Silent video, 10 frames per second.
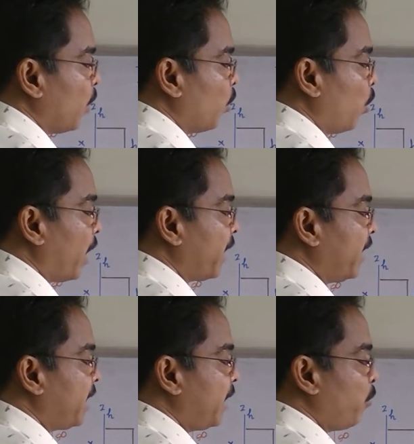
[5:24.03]

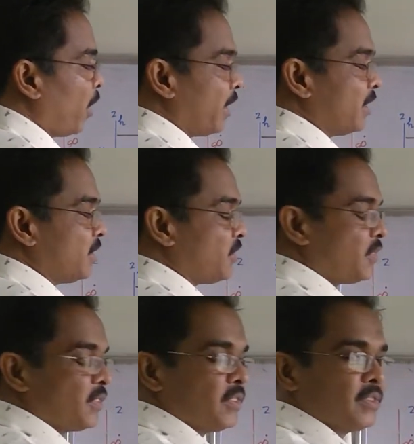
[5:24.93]
180
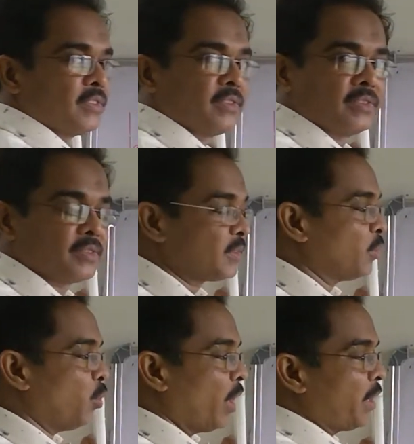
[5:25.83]
minus
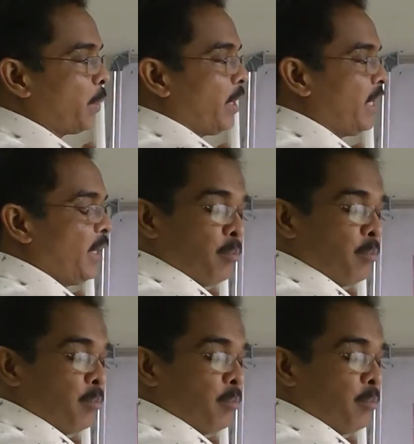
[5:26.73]
120